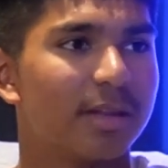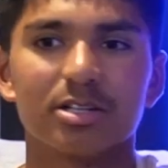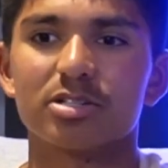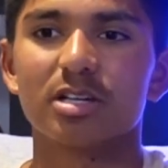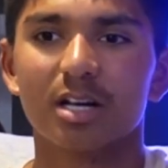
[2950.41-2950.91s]

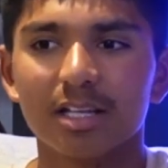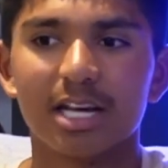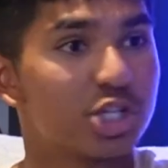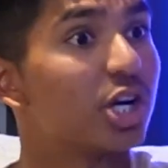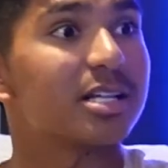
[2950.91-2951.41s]
They
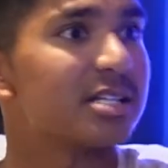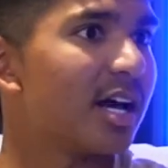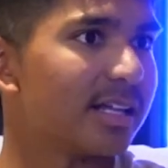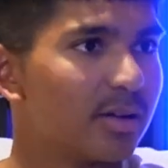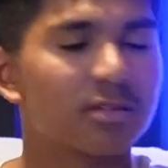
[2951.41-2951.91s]
shut us
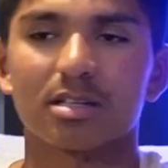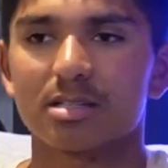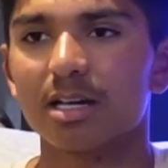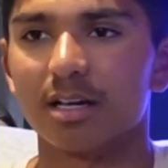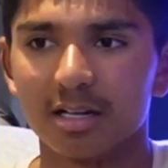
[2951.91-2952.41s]
out. They locked us
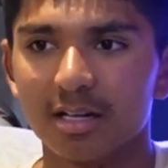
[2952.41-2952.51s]
out.